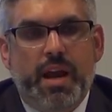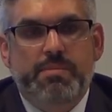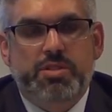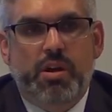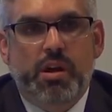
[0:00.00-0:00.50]

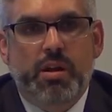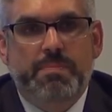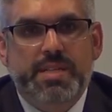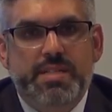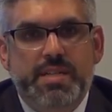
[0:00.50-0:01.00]
strong on
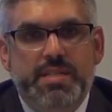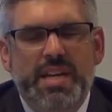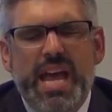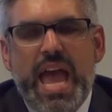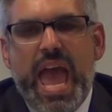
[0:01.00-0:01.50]
business.
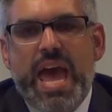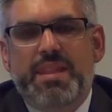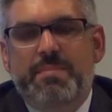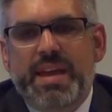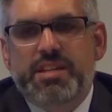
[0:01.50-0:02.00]

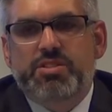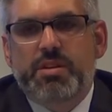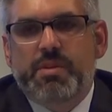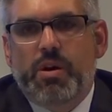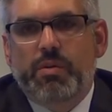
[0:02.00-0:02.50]
And the
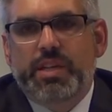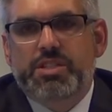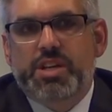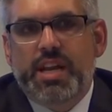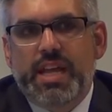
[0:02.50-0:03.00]
Mainstream
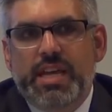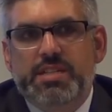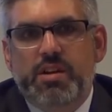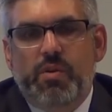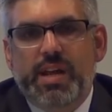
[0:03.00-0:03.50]
Coalition
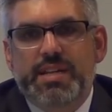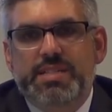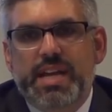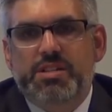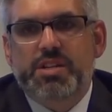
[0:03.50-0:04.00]
is an
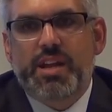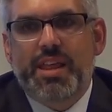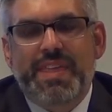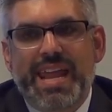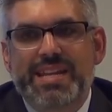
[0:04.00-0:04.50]

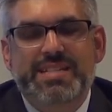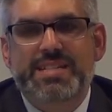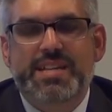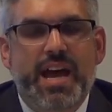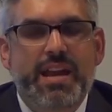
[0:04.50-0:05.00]
organization that is
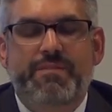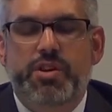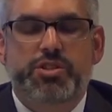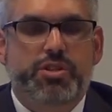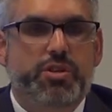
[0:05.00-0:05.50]
designed
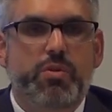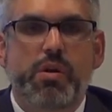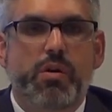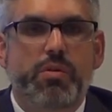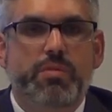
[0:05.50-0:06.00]
for two
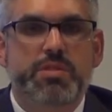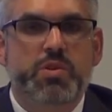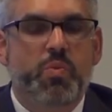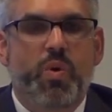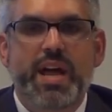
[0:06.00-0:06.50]
goals.
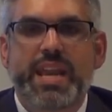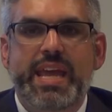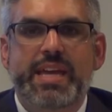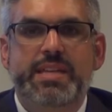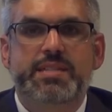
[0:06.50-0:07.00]
One
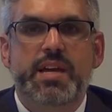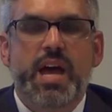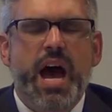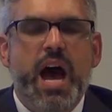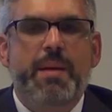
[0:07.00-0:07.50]
is,
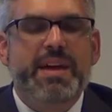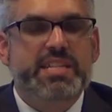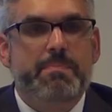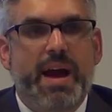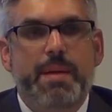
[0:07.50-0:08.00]
as
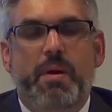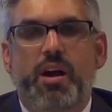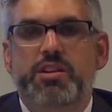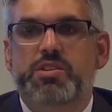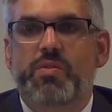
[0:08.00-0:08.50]
a
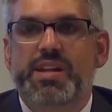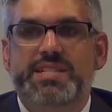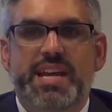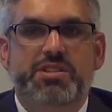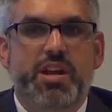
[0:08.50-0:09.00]
bipartisan
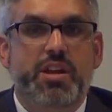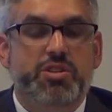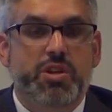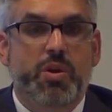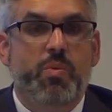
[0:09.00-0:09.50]
organization,
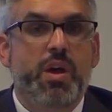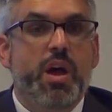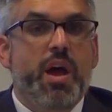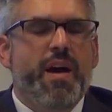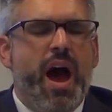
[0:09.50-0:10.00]
to
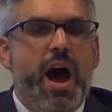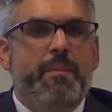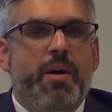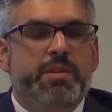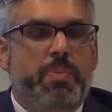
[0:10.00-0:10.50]

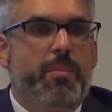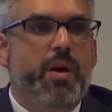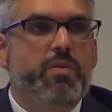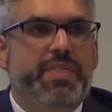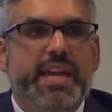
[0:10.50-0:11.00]

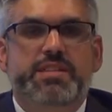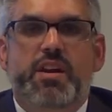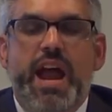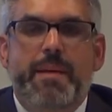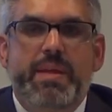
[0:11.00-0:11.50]
promote things
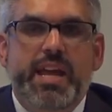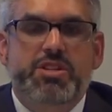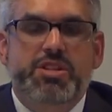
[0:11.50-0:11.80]
that are happening in